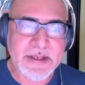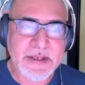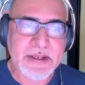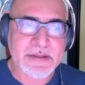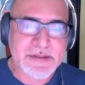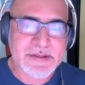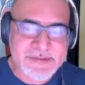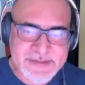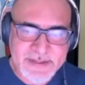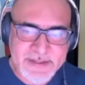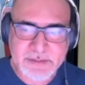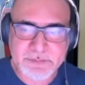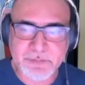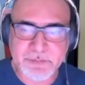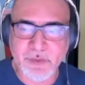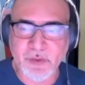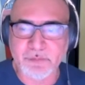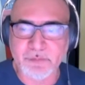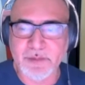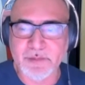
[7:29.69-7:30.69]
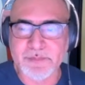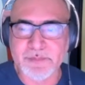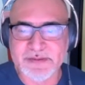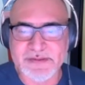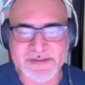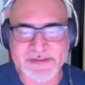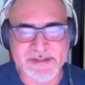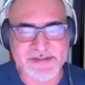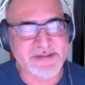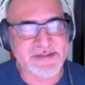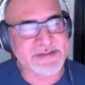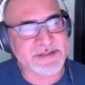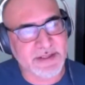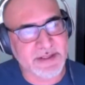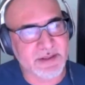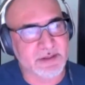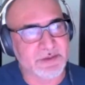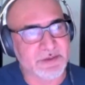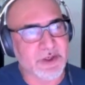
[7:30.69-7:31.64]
The second problem is that scale.